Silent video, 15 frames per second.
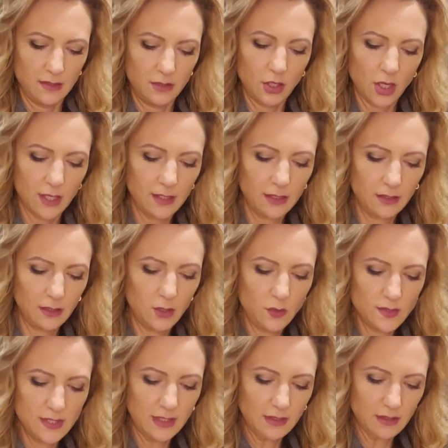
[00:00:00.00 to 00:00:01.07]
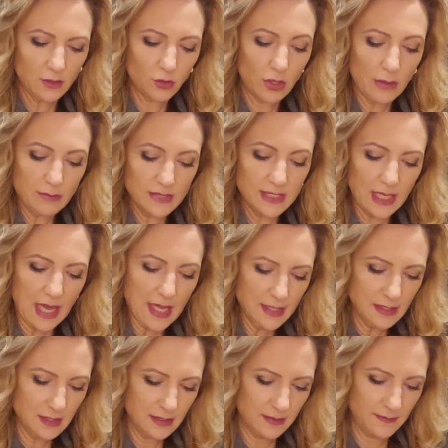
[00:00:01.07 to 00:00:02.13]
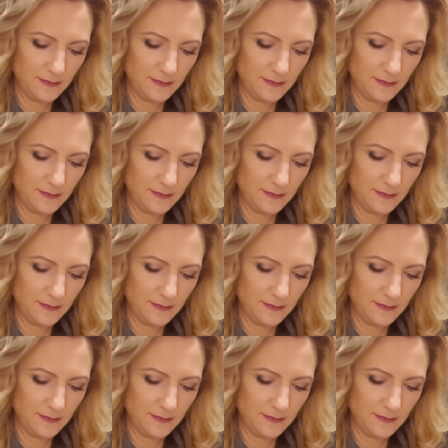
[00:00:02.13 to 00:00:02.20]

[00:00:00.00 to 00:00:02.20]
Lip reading: not using the crumbs yet.